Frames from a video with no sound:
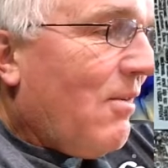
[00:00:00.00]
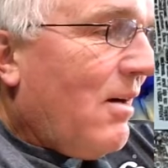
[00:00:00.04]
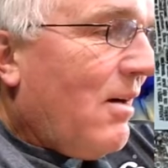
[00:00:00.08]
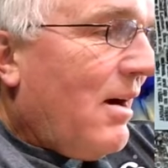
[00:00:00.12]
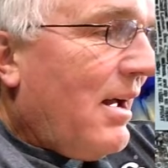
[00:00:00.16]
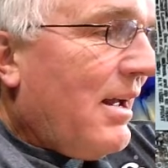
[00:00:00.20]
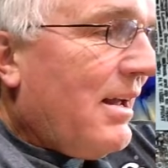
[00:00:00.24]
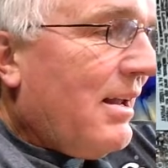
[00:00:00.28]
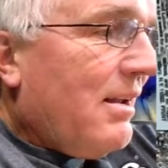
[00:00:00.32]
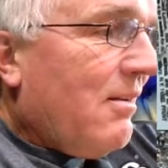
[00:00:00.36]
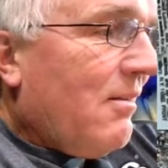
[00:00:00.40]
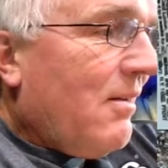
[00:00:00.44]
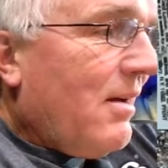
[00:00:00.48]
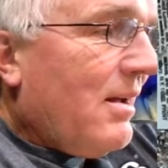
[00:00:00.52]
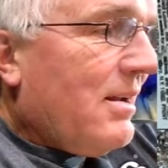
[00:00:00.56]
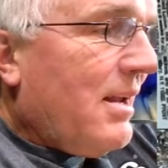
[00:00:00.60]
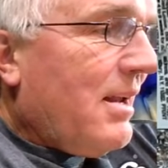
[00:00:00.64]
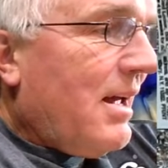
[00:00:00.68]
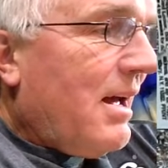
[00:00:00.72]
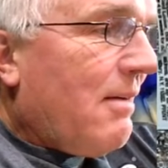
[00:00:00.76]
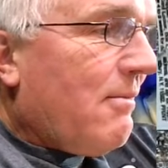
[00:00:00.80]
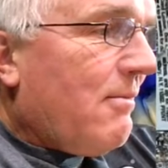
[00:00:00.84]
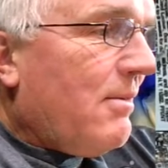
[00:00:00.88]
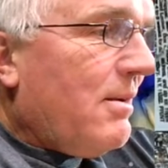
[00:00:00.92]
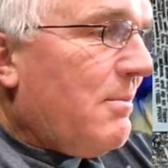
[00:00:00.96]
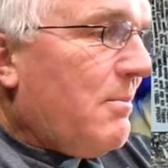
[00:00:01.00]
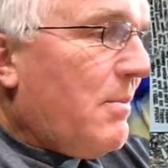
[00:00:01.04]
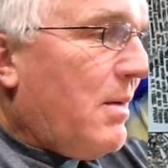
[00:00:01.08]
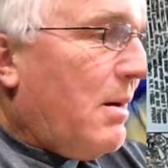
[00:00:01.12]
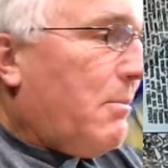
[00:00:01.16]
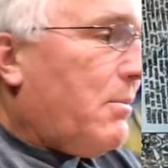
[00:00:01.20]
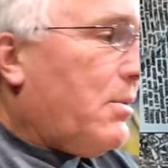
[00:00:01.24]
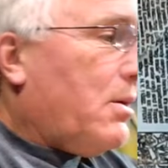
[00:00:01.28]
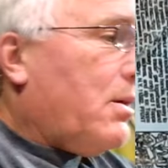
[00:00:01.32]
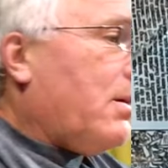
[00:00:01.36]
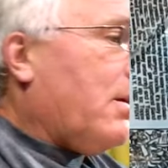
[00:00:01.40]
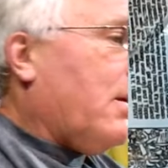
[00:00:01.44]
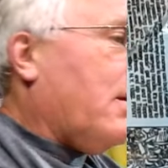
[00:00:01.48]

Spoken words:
Why do I not remember